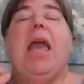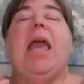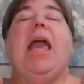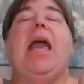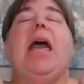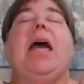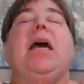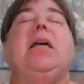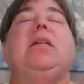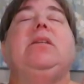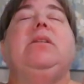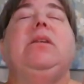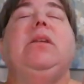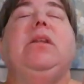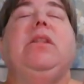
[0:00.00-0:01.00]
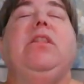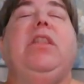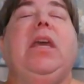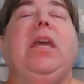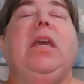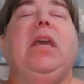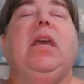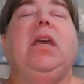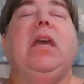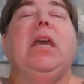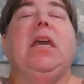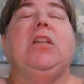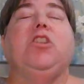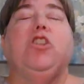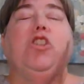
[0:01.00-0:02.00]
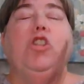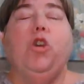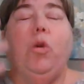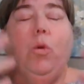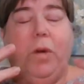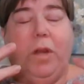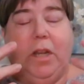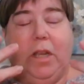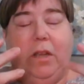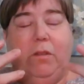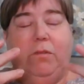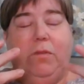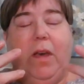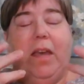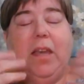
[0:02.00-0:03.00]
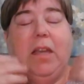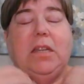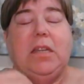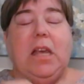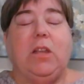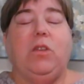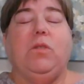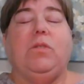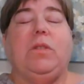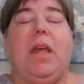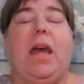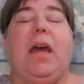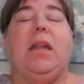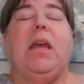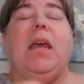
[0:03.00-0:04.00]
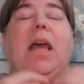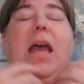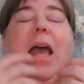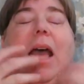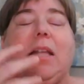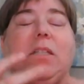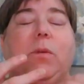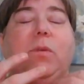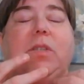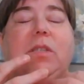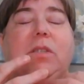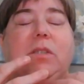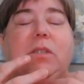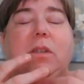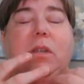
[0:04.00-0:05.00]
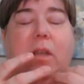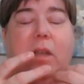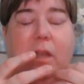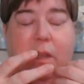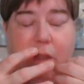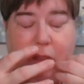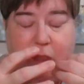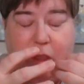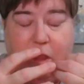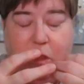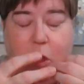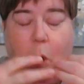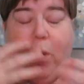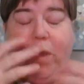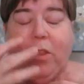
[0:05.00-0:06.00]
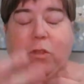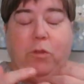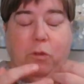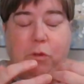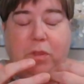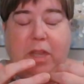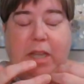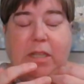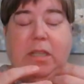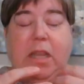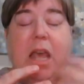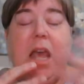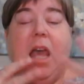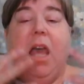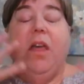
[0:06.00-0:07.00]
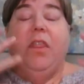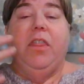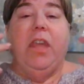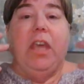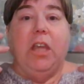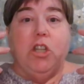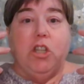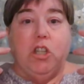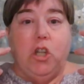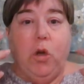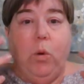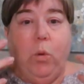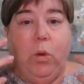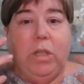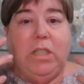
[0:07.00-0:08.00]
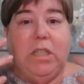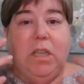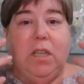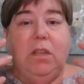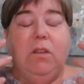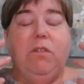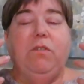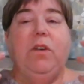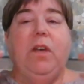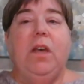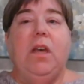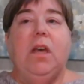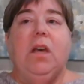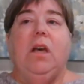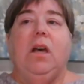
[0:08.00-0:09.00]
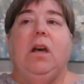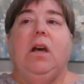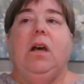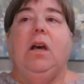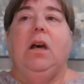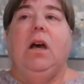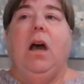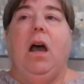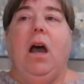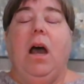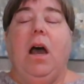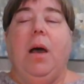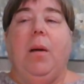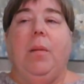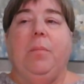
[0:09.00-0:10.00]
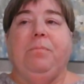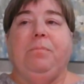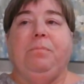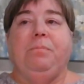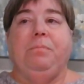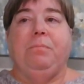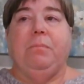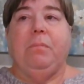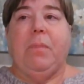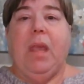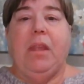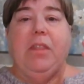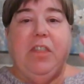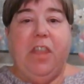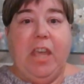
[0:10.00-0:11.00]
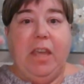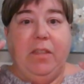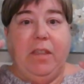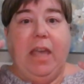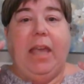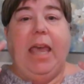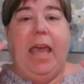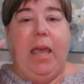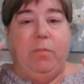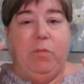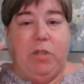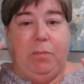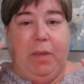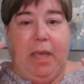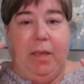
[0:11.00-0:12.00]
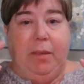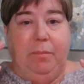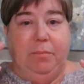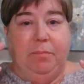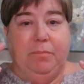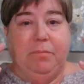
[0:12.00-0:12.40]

And the intuitive, I can tell you that as I was uh, going through this, the intuitive um, thing that came to me